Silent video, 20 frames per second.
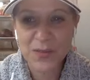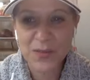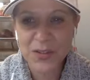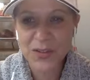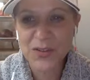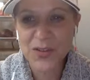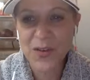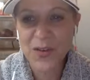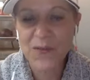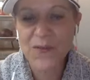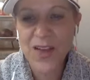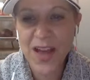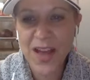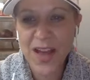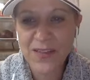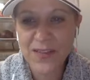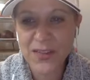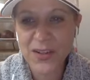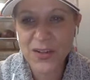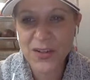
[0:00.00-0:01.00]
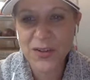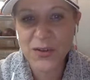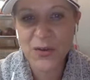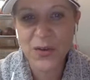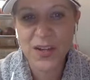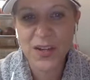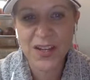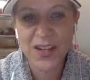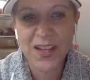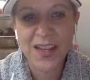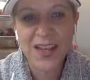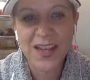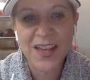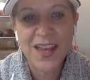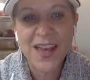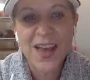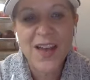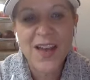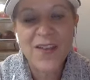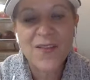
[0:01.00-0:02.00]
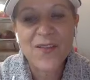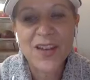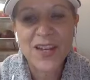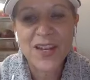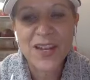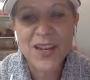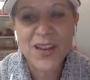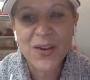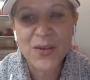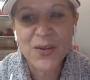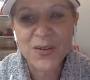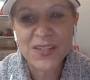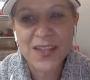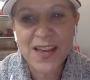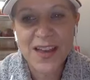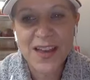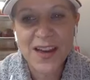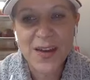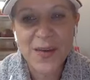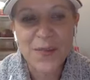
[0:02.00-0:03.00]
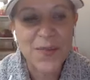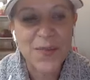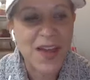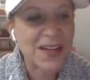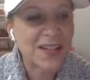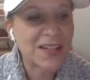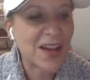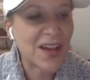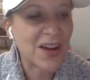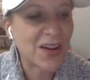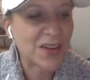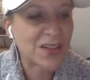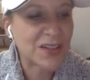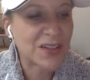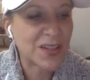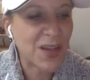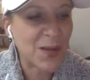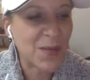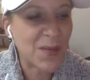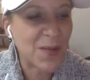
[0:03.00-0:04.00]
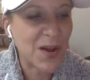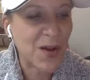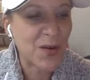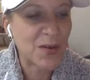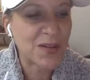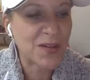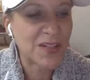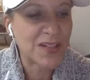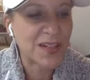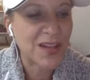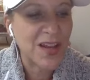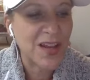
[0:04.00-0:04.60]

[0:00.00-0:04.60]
There's five little quick videos um, that talks about